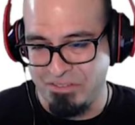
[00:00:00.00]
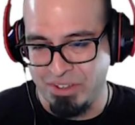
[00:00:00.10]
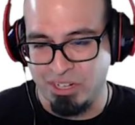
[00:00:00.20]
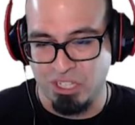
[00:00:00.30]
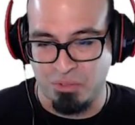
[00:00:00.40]

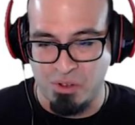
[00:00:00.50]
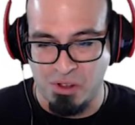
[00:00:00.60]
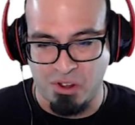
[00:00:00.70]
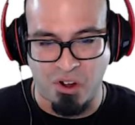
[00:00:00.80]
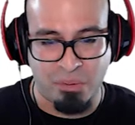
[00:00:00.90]
outfit a
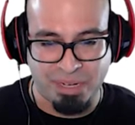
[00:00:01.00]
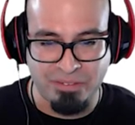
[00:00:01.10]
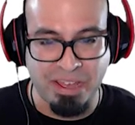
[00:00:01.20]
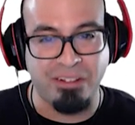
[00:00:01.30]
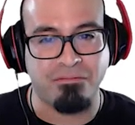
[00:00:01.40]
small
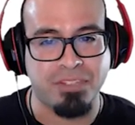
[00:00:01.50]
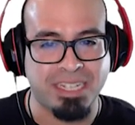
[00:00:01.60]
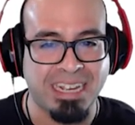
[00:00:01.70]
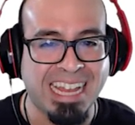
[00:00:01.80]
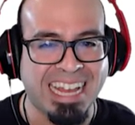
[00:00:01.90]
army of
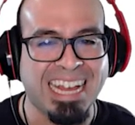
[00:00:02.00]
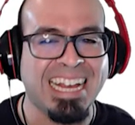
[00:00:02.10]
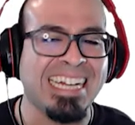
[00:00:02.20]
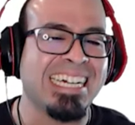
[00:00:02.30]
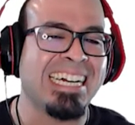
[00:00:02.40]
elves.
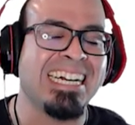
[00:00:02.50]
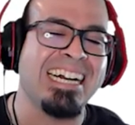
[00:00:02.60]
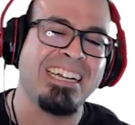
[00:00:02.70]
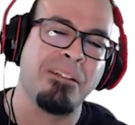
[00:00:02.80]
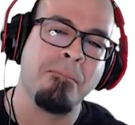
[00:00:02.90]

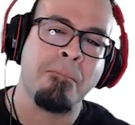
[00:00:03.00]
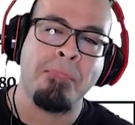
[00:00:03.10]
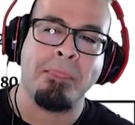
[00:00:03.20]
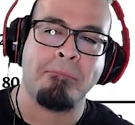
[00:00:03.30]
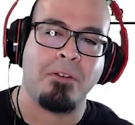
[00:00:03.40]

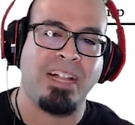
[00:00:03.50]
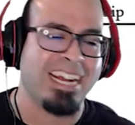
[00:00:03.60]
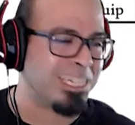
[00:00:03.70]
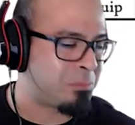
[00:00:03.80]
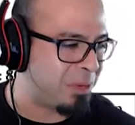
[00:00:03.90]
Well,
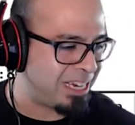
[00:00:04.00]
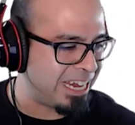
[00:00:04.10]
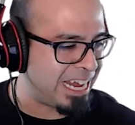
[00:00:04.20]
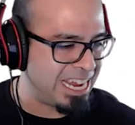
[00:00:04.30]
I got some pretty good